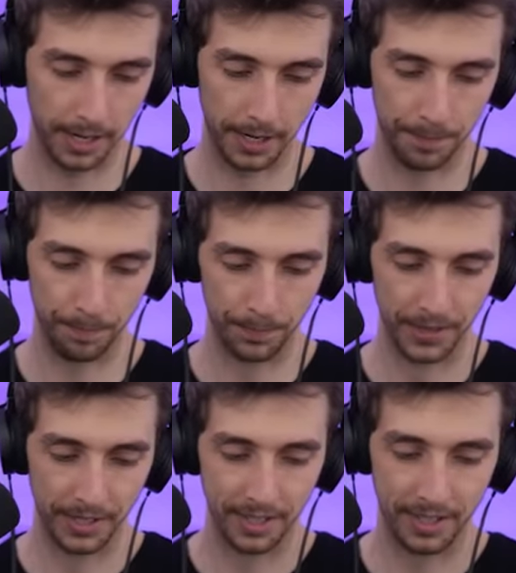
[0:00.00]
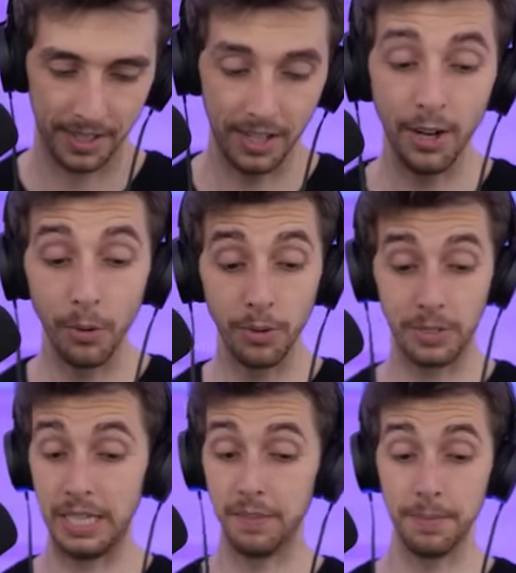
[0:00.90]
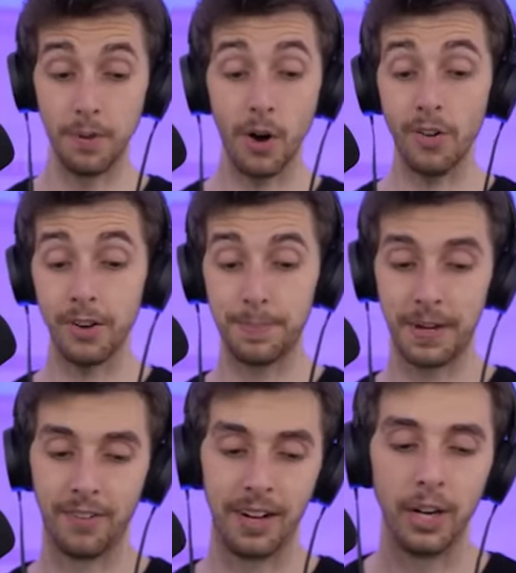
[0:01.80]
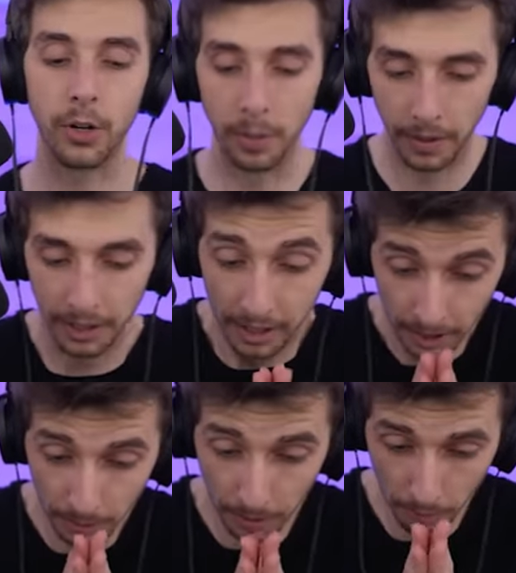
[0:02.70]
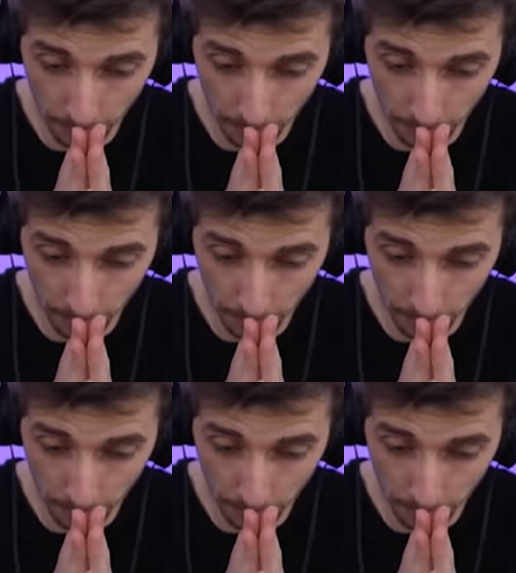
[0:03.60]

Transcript: Um, oh, even more, apparently. Oh, come on. Come on,